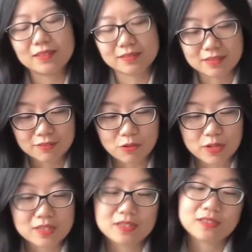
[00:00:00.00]

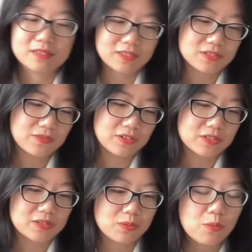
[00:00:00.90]
divorced his
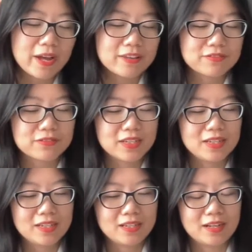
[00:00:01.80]
first wife
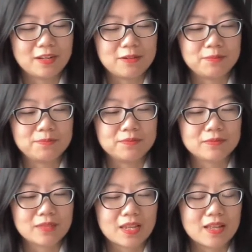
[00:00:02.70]

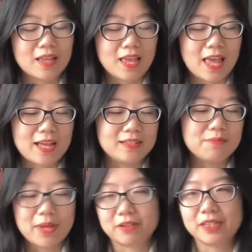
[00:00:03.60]
um,
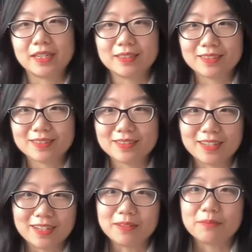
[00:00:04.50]
and married
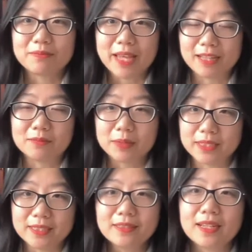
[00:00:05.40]
um, Anne
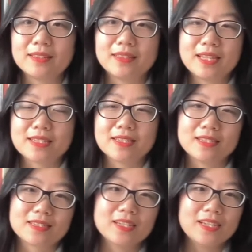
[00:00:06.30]
Boleyn, and this
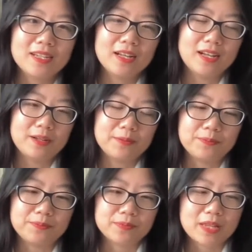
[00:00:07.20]
is
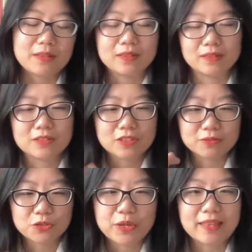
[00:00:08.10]
um, and
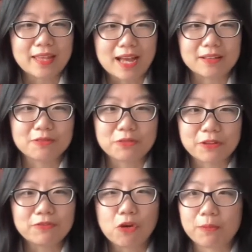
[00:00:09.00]
doing that,
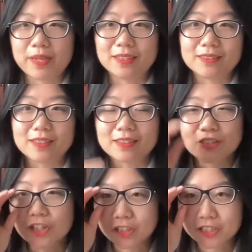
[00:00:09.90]
reforming the
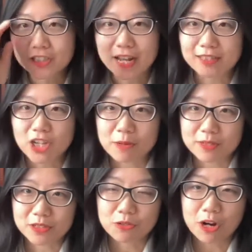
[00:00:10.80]
church. And
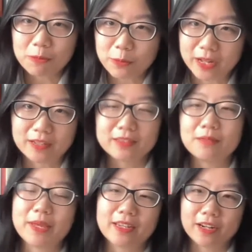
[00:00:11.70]
Thomas Cromwell, the
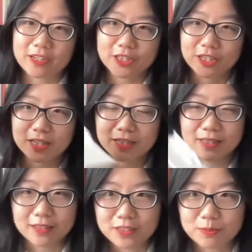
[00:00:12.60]
main character
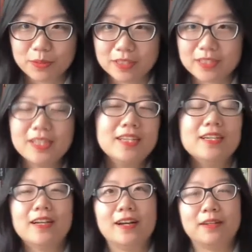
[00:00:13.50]
in this book,
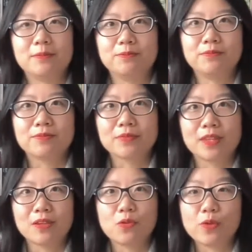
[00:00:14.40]
um,
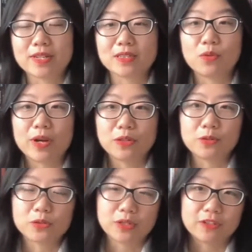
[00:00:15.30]
was the one
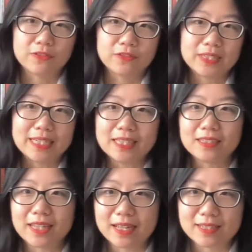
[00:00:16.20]
who sort of
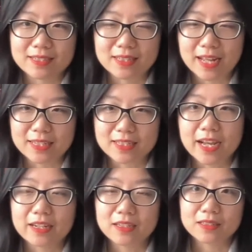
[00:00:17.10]
legalized that
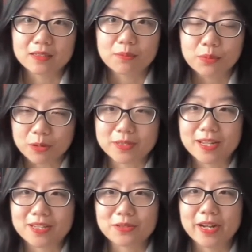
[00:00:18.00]
entire
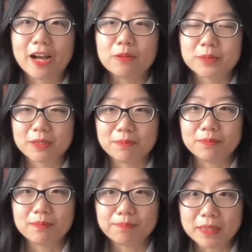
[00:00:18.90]
process or helped
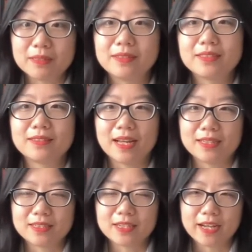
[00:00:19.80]
him build that
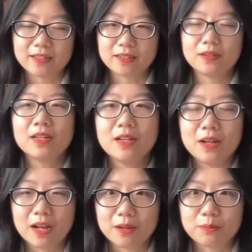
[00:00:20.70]
entire
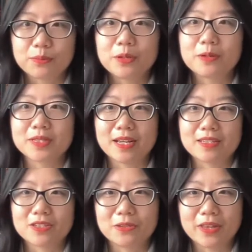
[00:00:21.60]
um,
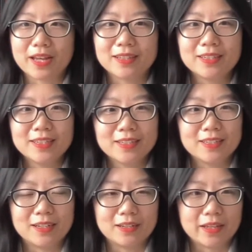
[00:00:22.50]
process so that
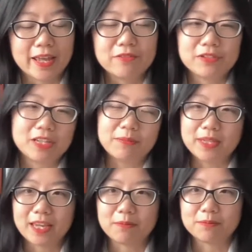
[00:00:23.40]
uh, Henry
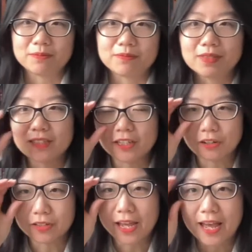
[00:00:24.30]
became, you
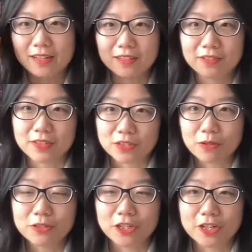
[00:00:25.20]
know, the head of his
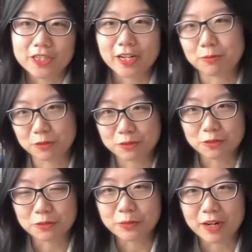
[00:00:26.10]
own church and able to
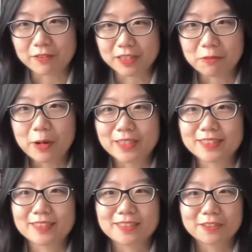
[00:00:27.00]
do whatever he
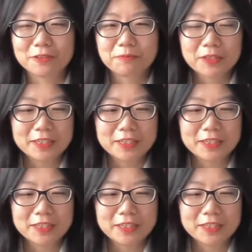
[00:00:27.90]
wanted. So